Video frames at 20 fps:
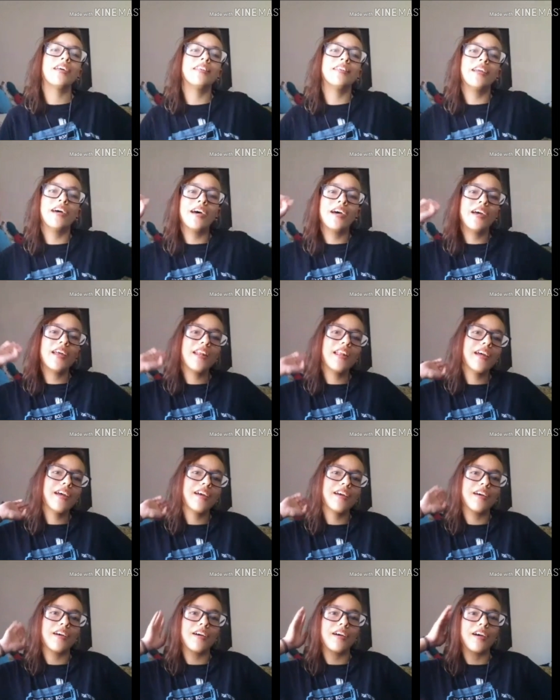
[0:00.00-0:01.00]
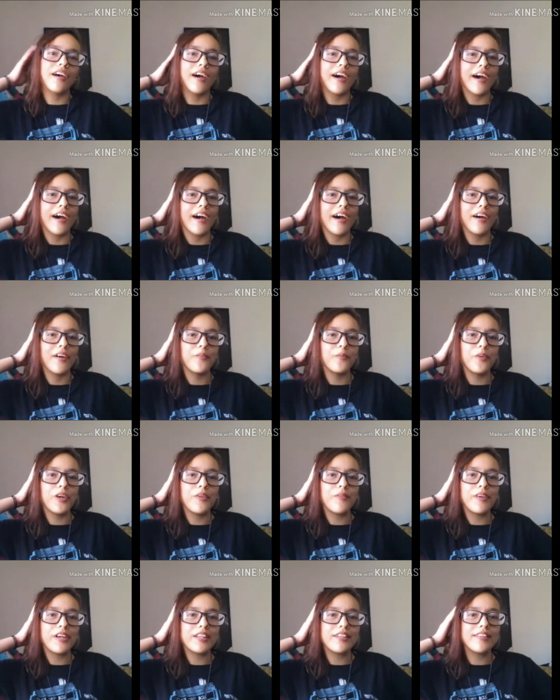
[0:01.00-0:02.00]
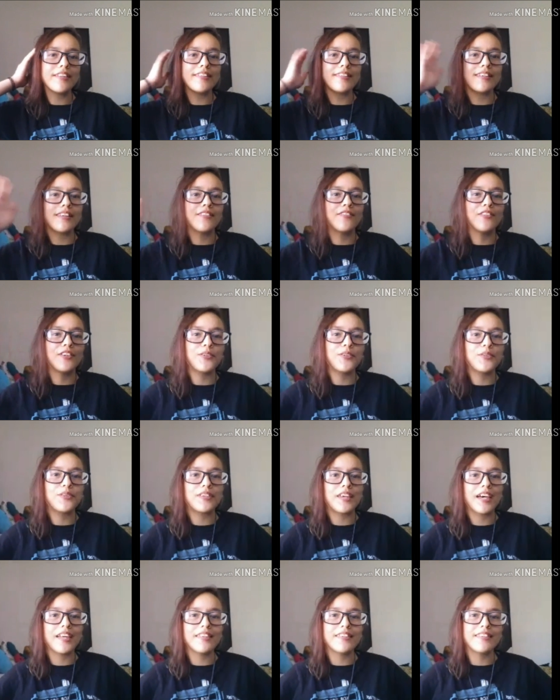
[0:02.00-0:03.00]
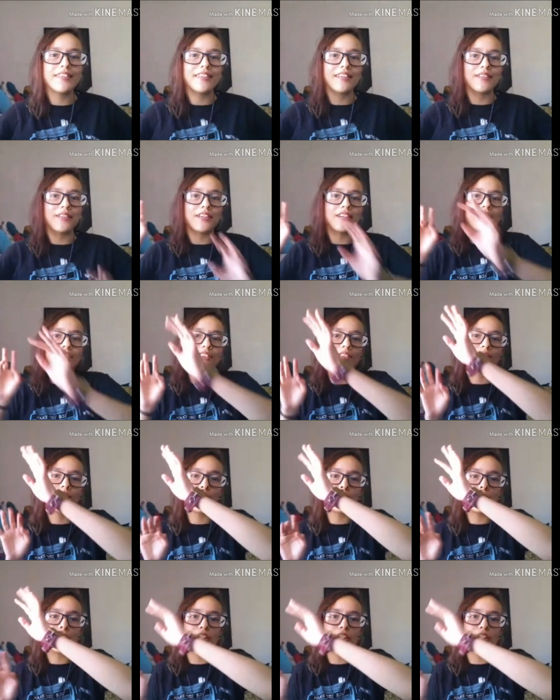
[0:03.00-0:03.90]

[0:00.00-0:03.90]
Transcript: and then we went to see a few sets, so here's a few